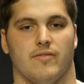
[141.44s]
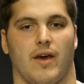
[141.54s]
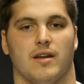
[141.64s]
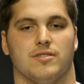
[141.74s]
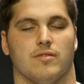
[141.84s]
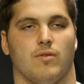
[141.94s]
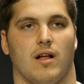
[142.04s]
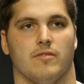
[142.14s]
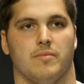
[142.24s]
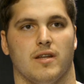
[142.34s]
advantage of
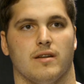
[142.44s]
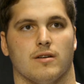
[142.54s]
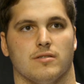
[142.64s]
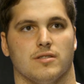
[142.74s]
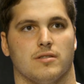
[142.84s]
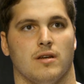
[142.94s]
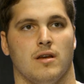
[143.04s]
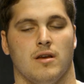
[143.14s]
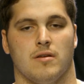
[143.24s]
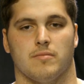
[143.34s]
while I've been here. Just
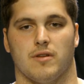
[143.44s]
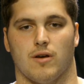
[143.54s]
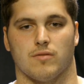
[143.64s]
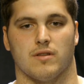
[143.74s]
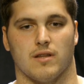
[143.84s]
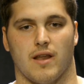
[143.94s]
the